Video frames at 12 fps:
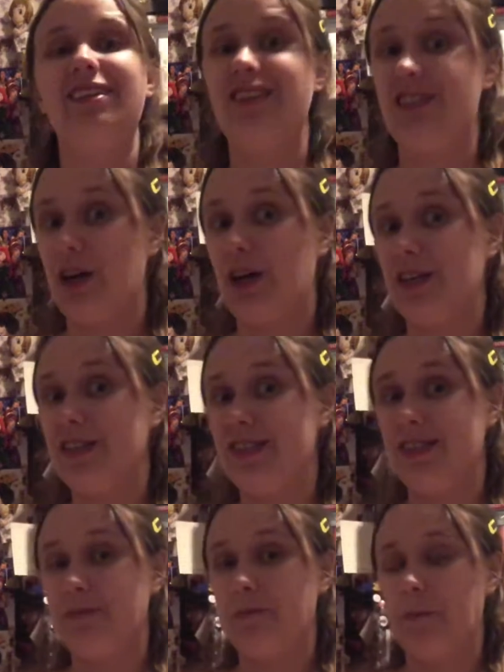the
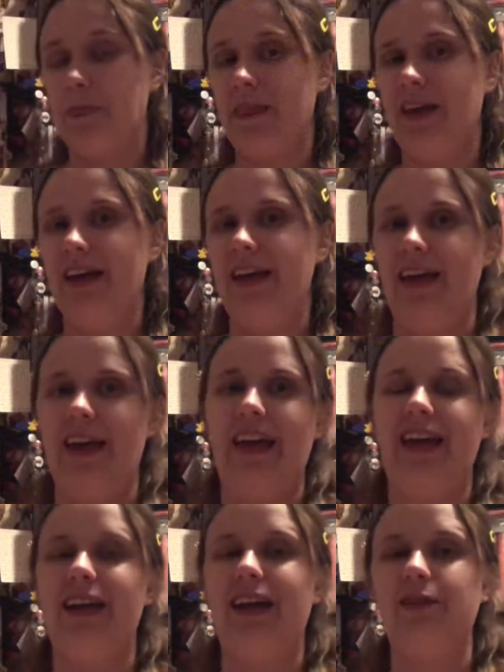Stars,
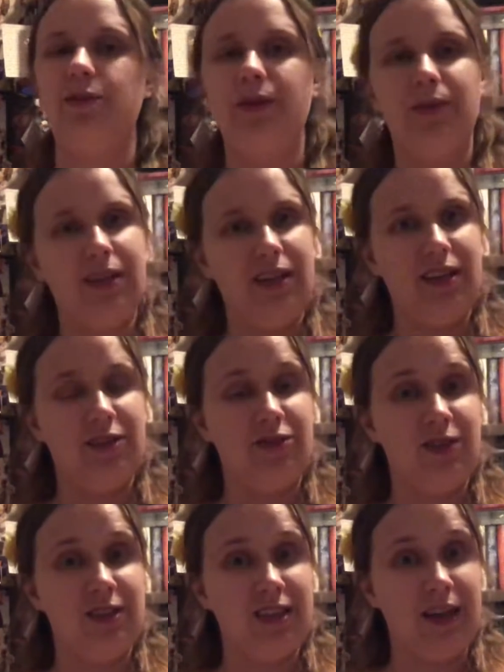and I will be reading the
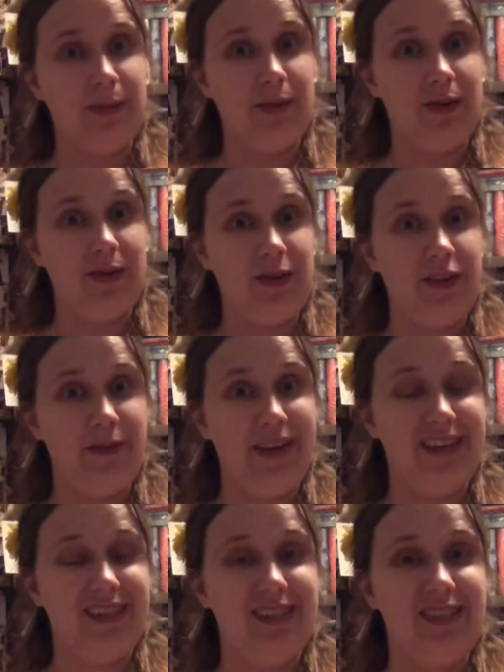first couple of
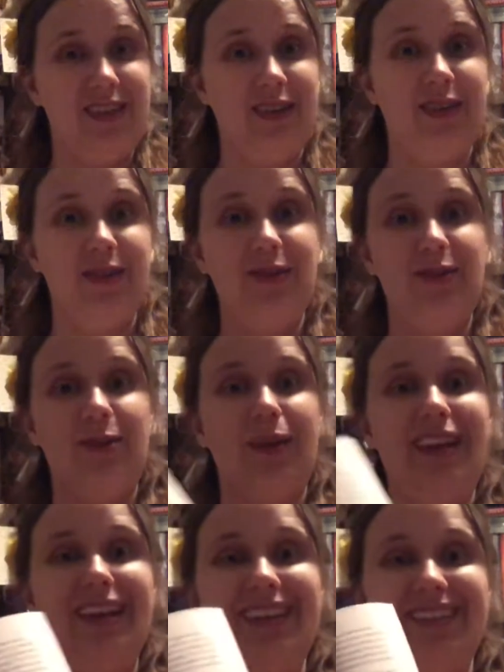pages to you
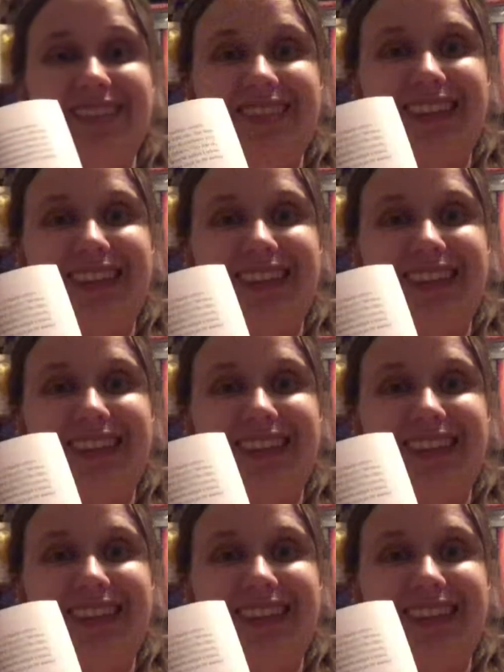right now.